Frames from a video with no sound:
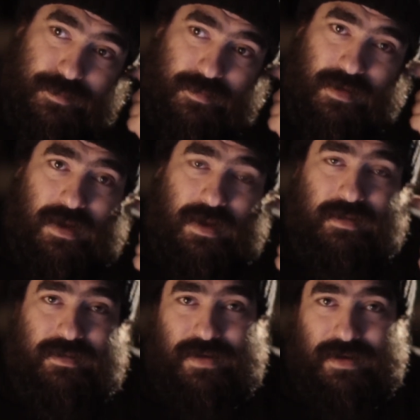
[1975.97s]
And
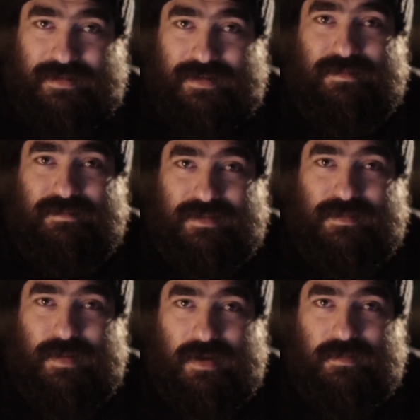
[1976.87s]
in fact,
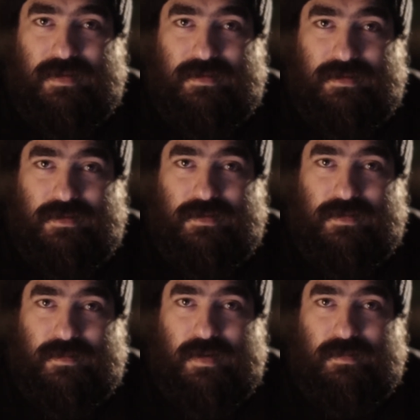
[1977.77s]
Joseph
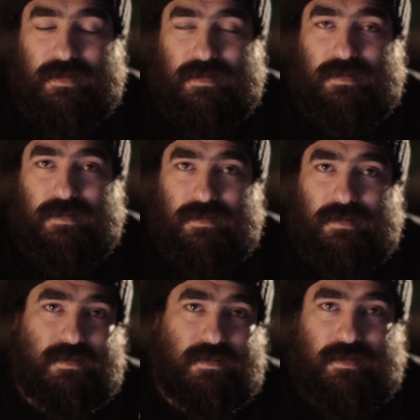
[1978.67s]
inspired me to
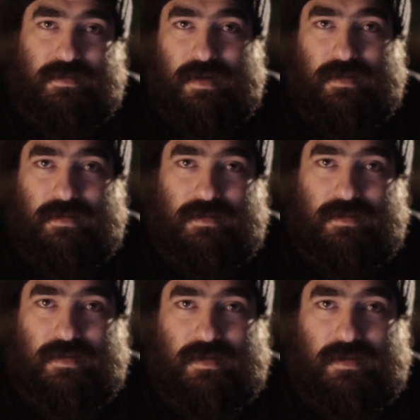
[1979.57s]
start
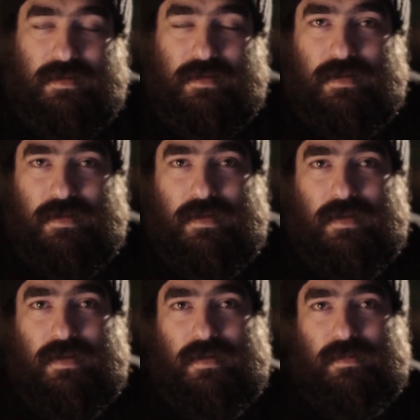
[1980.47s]

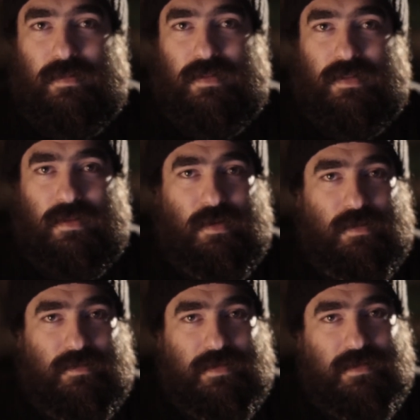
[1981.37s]
with the whole
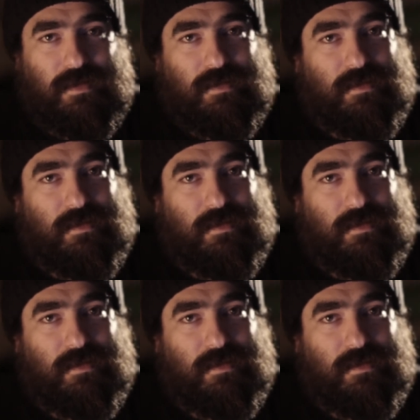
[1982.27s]
video